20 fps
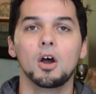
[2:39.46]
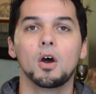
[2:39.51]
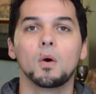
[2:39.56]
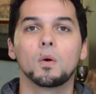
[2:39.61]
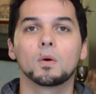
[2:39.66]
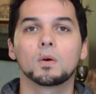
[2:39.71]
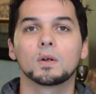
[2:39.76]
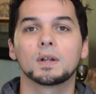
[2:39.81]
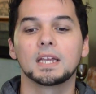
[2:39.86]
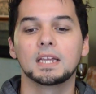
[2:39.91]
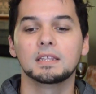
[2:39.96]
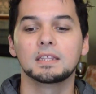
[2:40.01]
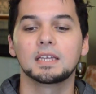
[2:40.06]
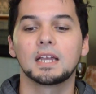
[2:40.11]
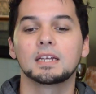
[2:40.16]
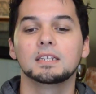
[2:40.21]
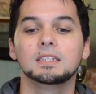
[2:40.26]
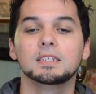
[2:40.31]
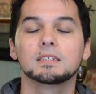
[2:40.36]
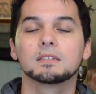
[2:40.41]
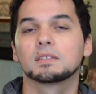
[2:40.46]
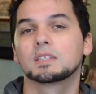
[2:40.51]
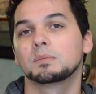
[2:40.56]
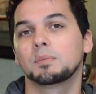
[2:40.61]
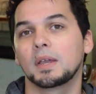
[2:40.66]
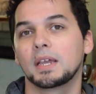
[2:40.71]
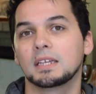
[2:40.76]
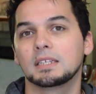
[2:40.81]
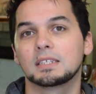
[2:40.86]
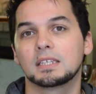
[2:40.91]
or in the ideal
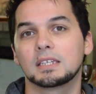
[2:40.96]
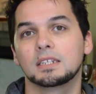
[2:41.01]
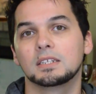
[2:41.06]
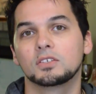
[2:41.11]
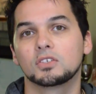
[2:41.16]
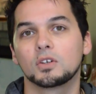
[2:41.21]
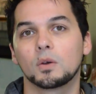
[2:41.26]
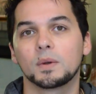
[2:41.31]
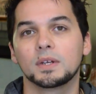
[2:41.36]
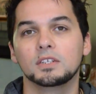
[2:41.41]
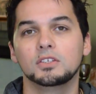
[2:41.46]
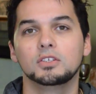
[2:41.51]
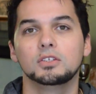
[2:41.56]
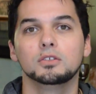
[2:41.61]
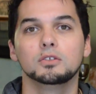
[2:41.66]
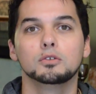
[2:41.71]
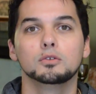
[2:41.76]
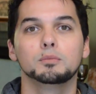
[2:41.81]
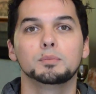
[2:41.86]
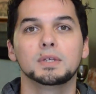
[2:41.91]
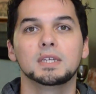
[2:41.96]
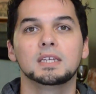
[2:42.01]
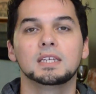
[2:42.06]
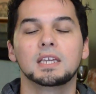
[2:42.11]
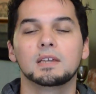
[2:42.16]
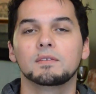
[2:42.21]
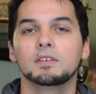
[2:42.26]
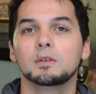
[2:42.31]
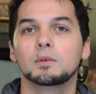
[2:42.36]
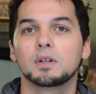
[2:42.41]
space that is going to be
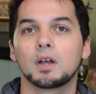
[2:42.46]
giving you